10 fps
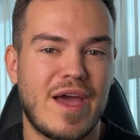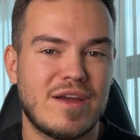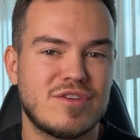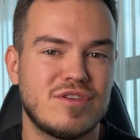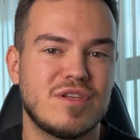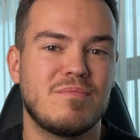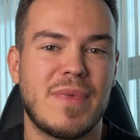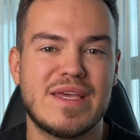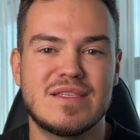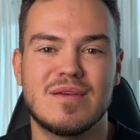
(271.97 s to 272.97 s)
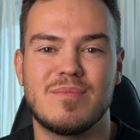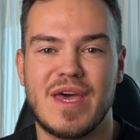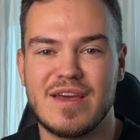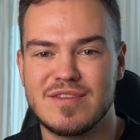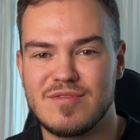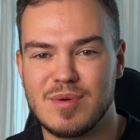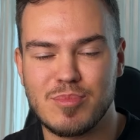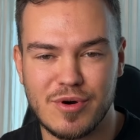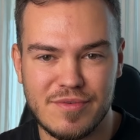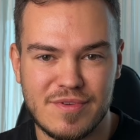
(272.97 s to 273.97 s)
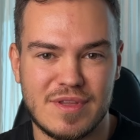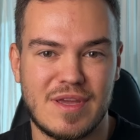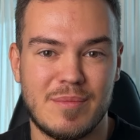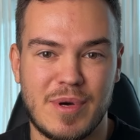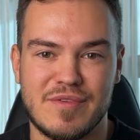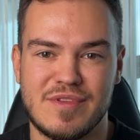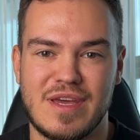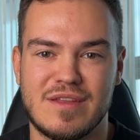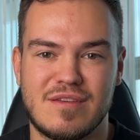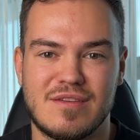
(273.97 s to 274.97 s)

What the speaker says: actually make some extra profit above that.